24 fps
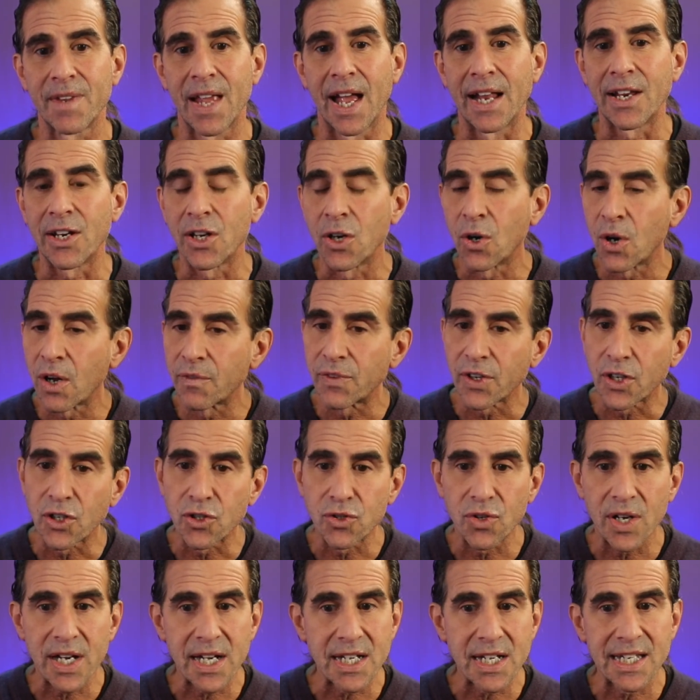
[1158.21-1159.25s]
And you don't have to
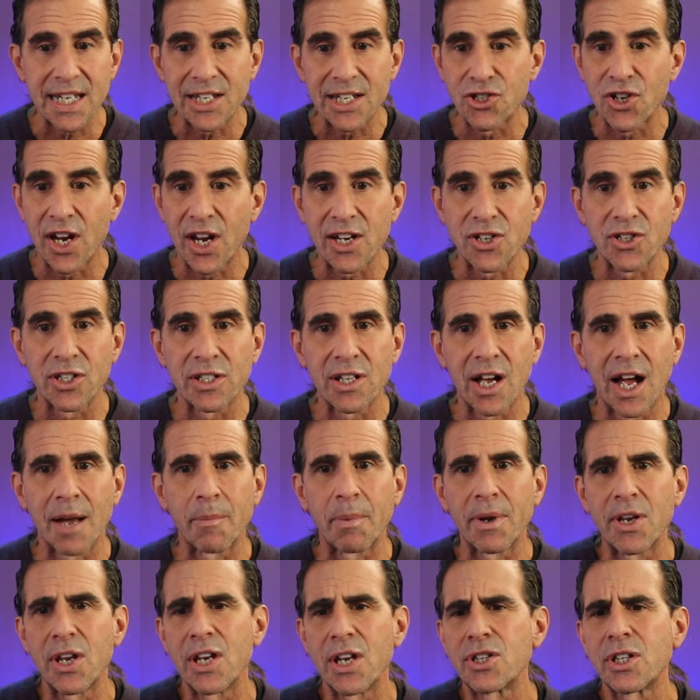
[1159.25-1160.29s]
crazy change your
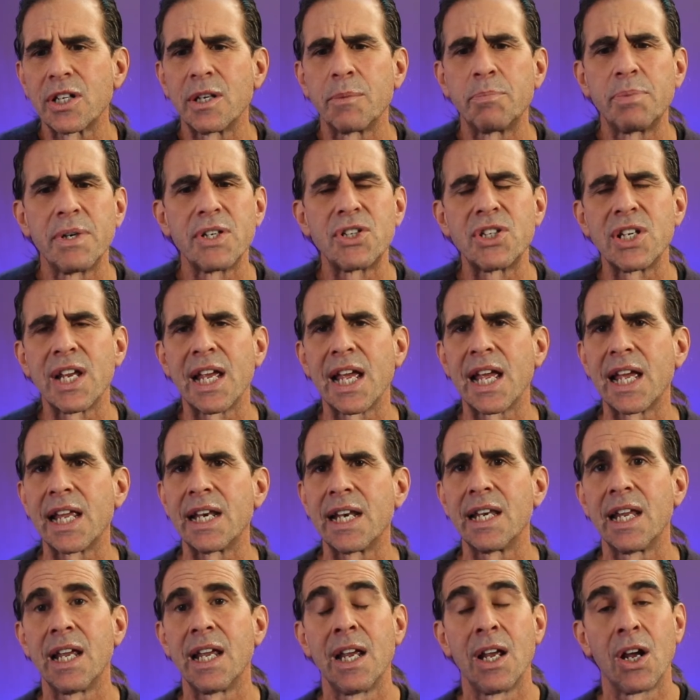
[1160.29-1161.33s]
diet, but it's going to put you
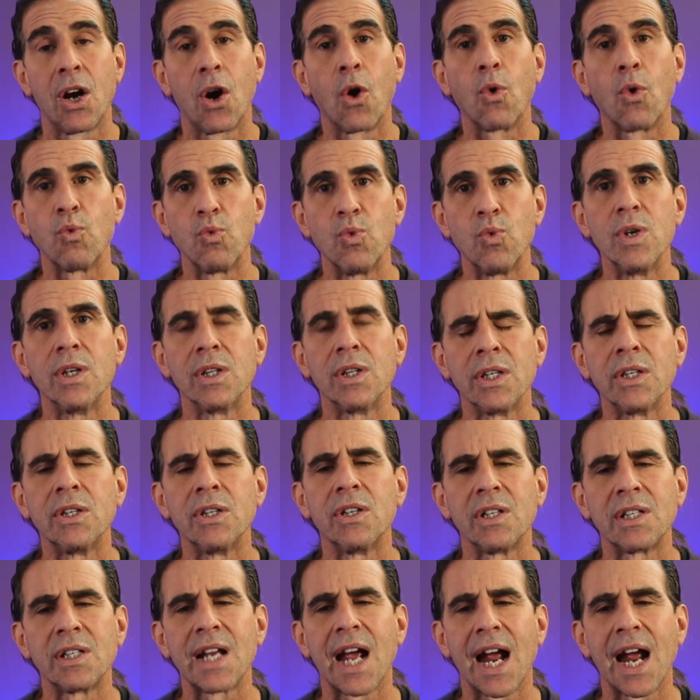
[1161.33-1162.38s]
in a really
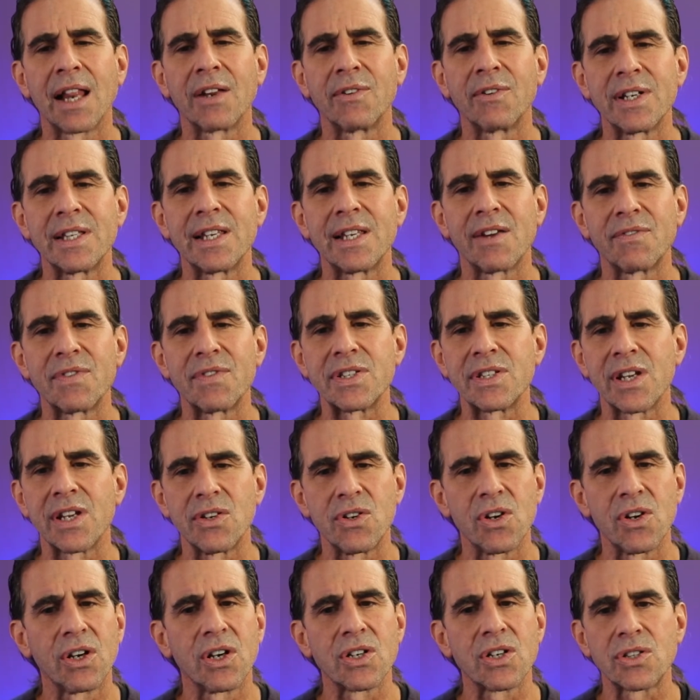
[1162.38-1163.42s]
good calorie
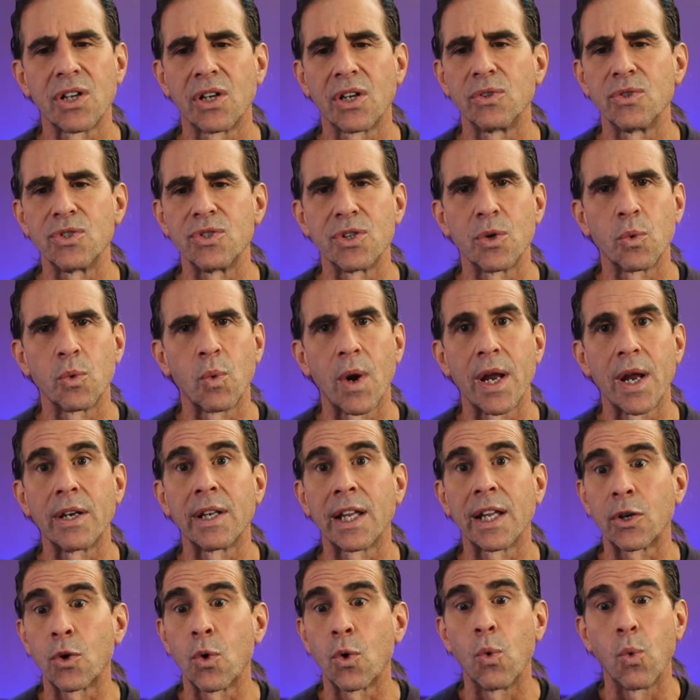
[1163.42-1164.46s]
deficit. You're going to start losing weight
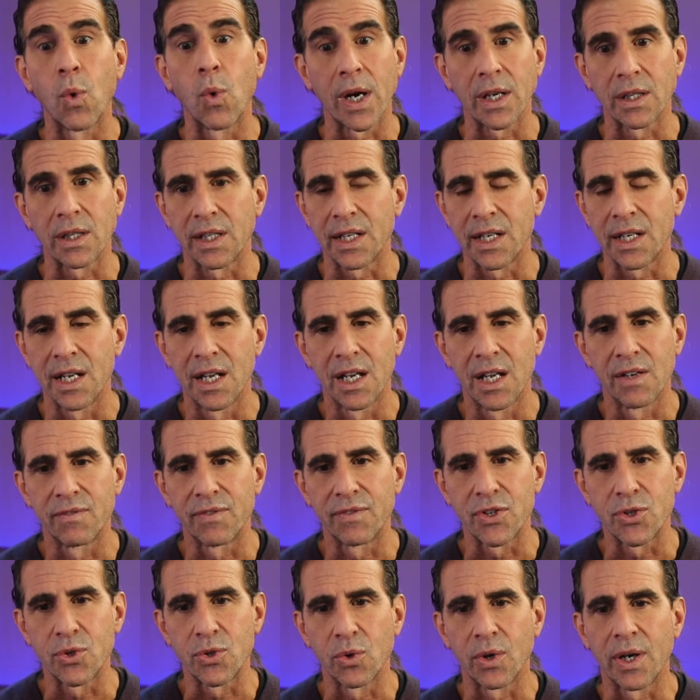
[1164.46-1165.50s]
like quickly,
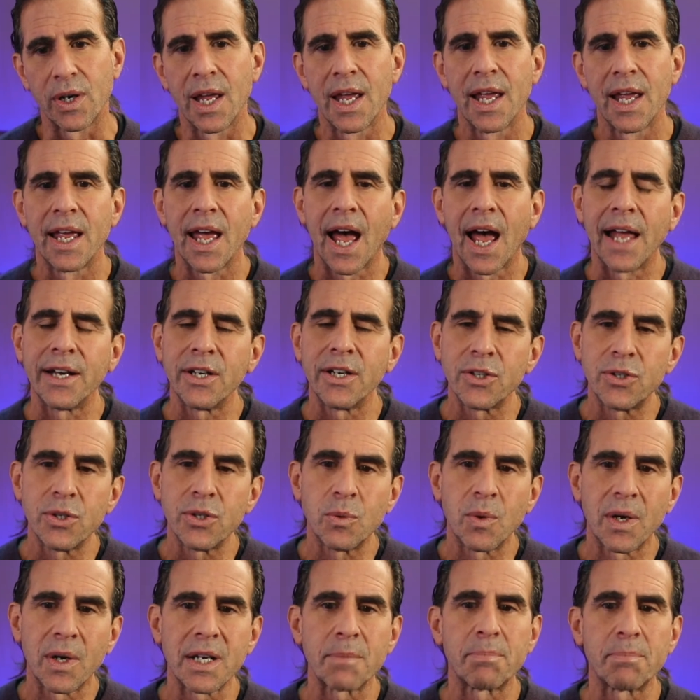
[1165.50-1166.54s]
for sure. And you
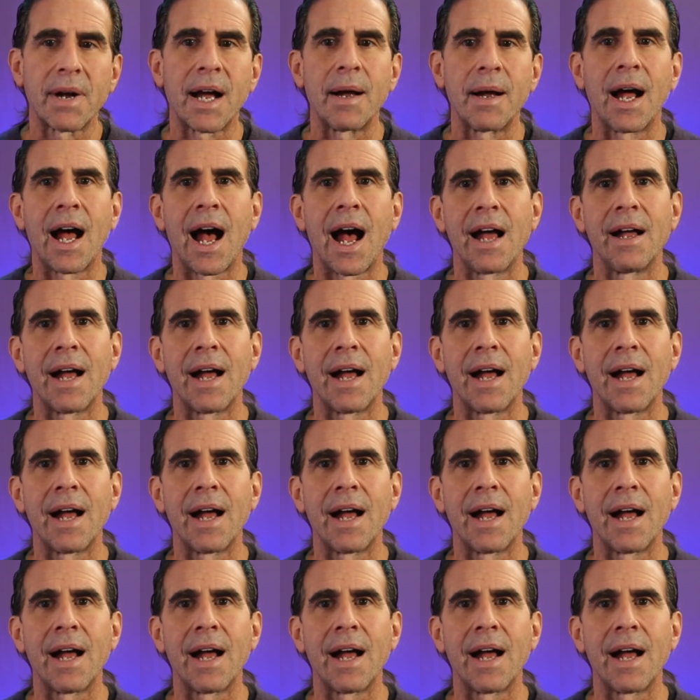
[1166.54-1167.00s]
do want to